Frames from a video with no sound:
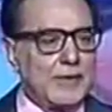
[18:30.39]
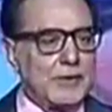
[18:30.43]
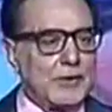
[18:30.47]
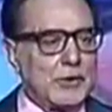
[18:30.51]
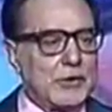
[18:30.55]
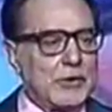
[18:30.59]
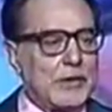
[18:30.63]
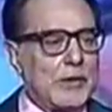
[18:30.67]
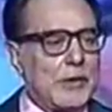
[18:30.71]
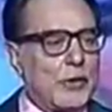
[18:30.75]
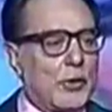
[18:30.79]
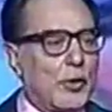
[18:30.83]

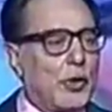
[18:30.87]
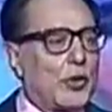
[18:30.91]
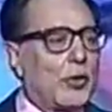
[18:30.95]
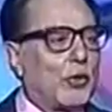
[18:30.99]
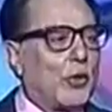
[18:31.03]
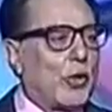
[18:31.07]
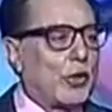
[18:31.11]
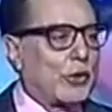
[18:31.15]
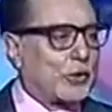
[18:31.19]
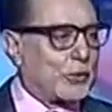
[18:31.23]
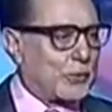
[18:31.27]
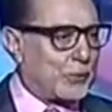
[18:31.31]
So they all
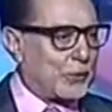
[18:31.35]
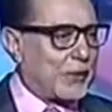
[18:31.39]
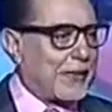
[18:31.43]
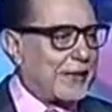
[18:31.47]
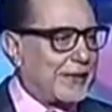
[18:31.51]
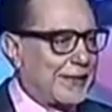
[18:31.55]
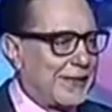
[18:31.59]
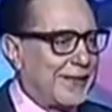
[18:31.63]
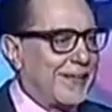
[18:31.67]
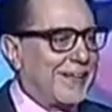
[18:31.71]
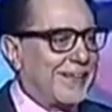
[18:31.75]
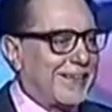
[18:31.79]
got
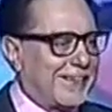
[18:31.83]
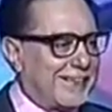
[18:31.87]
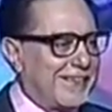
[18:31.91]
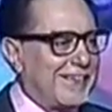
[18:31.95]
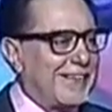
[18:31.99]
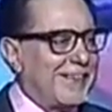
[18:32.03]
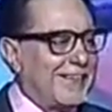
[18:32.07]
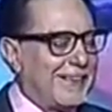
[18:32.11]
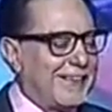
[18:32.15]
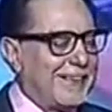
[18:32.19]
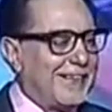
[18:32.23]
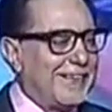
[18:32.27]
together,
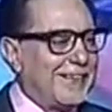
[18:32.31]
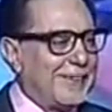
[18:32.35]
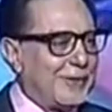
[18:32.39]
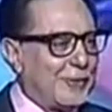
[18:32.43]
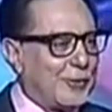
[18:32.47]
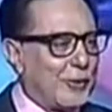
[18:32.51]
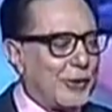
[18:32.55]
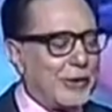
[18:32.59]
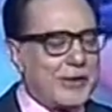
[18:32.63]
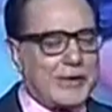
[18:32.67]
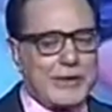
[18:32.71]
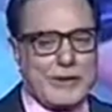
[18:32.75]

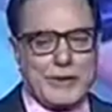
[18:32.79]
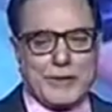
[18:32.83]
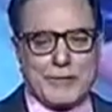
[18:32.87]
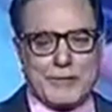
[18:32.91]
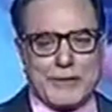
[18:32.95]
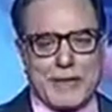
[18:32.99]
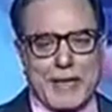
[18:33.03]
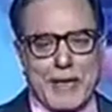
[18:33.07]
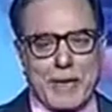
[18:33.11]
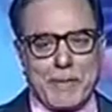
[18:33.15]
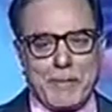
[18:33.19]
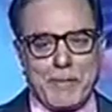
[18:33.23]
20
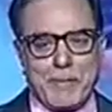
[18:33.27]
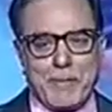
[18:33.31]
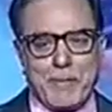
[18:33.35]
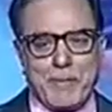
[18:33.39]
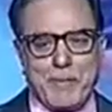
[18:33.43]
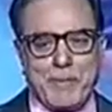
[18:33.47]
of them,